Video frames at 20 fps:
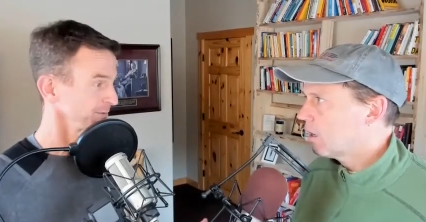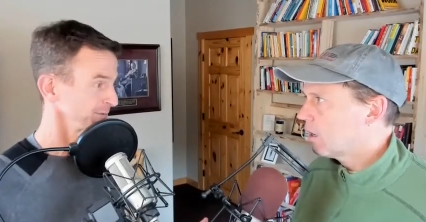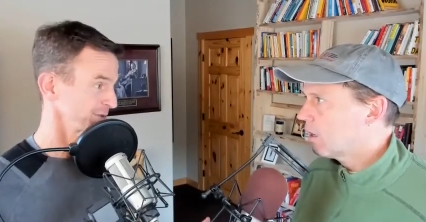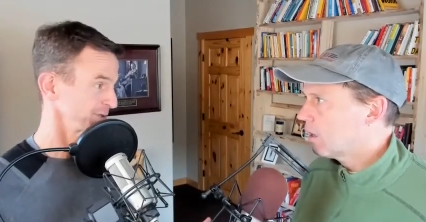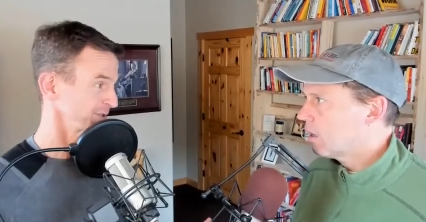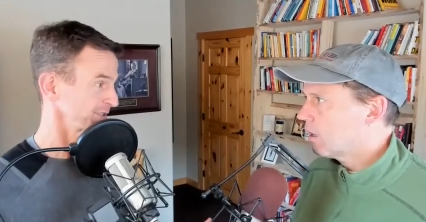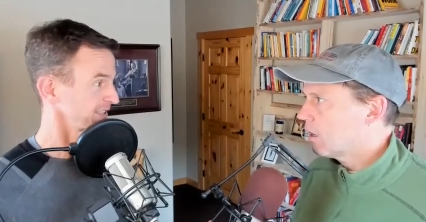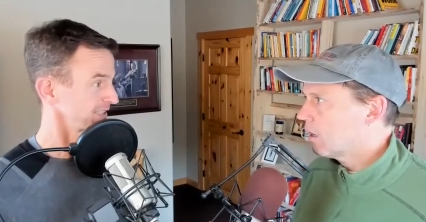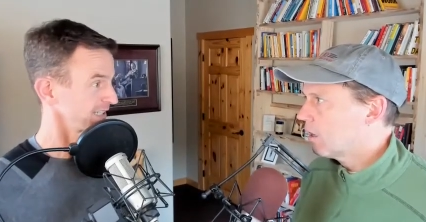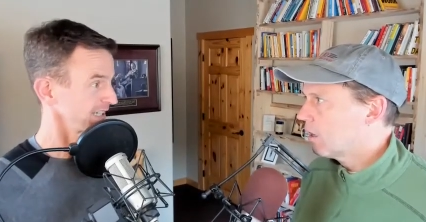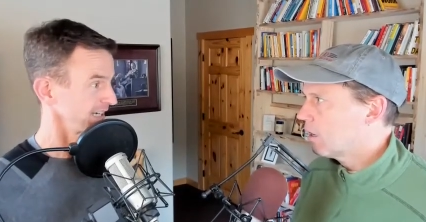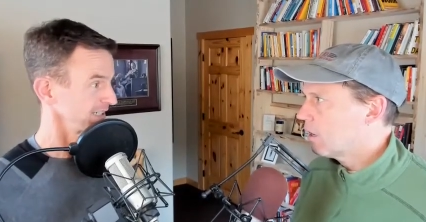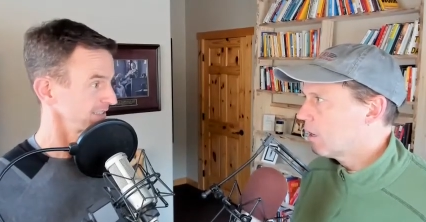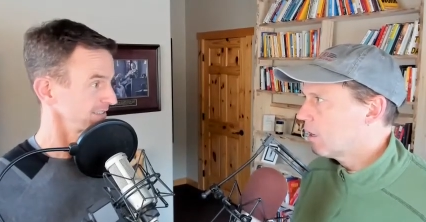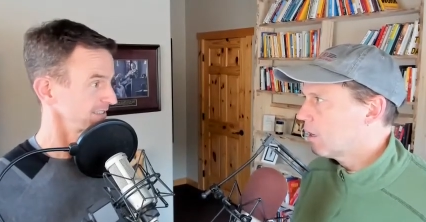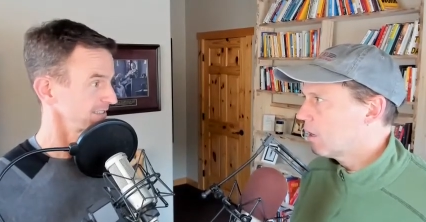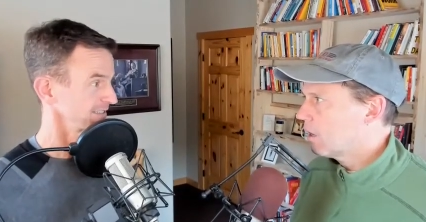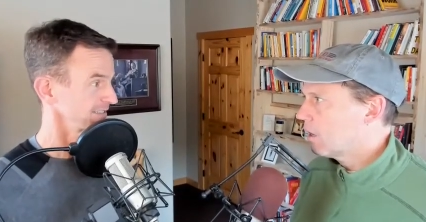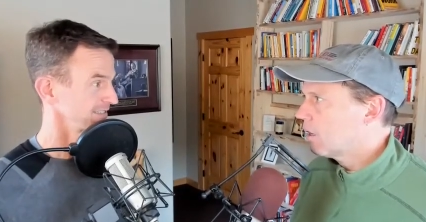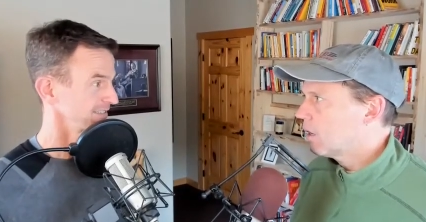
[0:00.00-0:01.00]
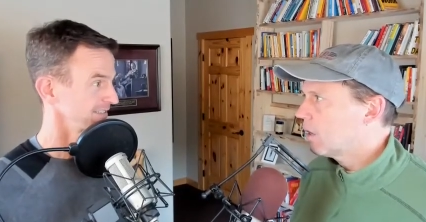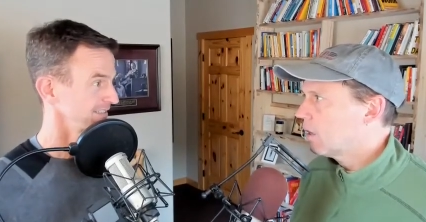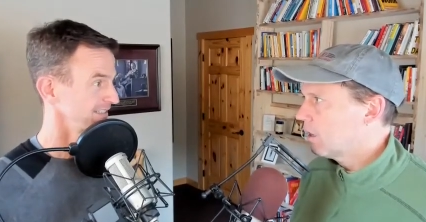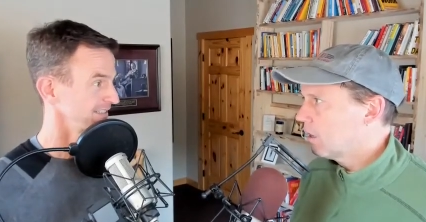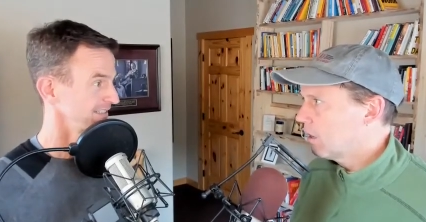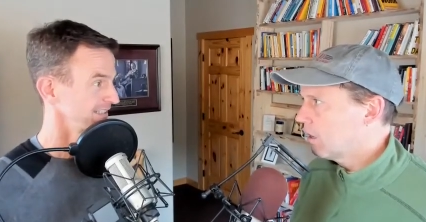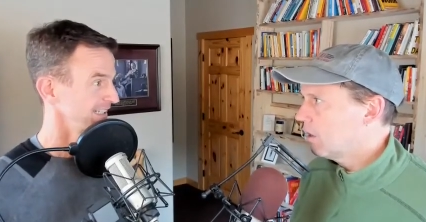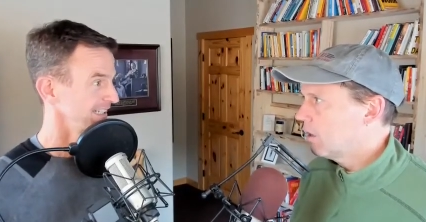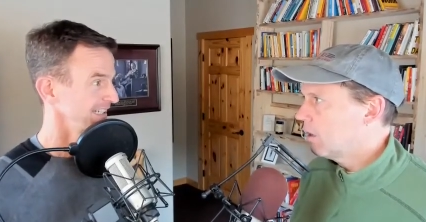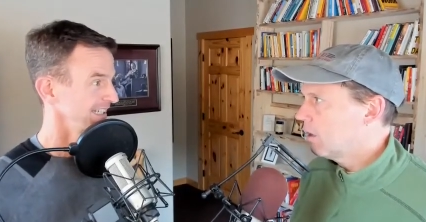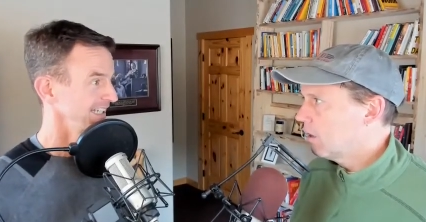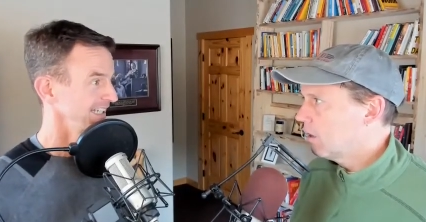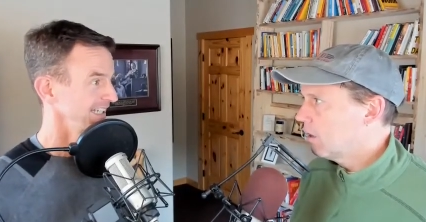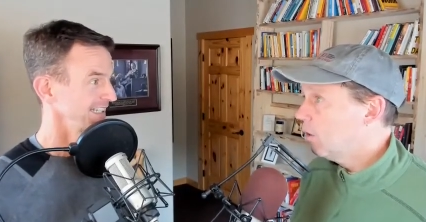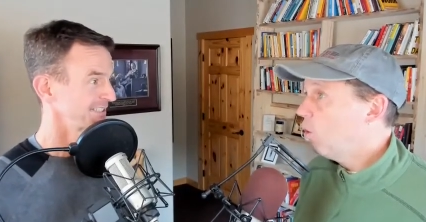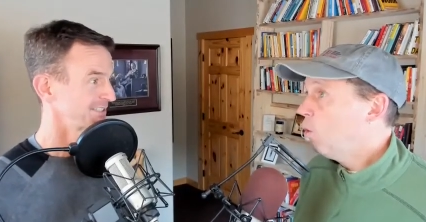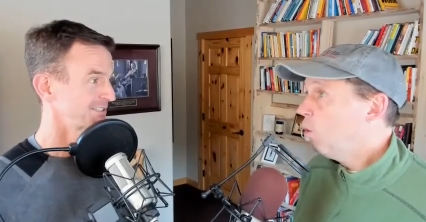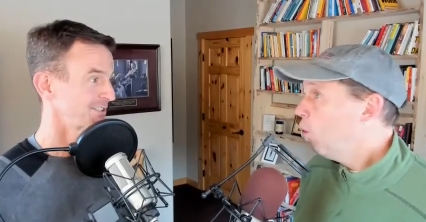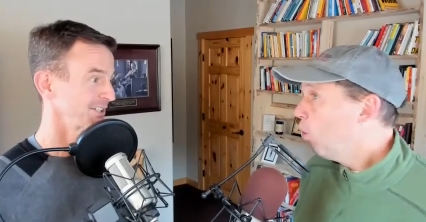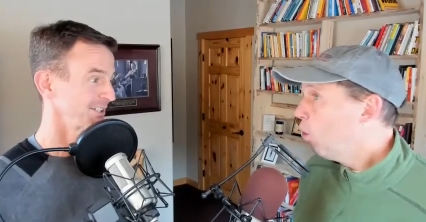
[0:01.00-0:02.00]
Speaker 1: allergic to cats.
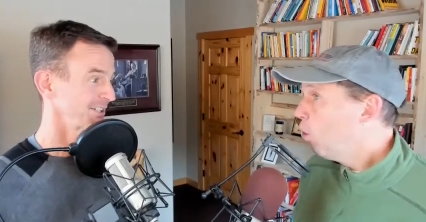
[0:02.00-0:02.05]
Or, so,